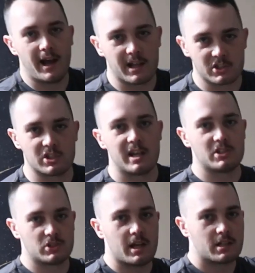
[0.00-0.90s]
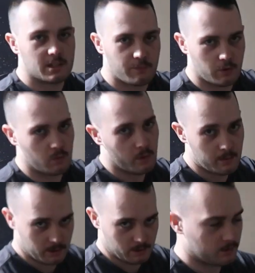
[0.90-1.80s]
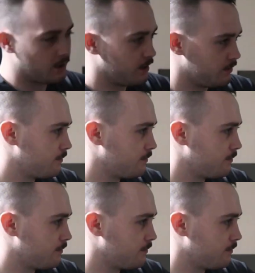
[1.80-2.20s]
I gotta stay sexy for the women, all right?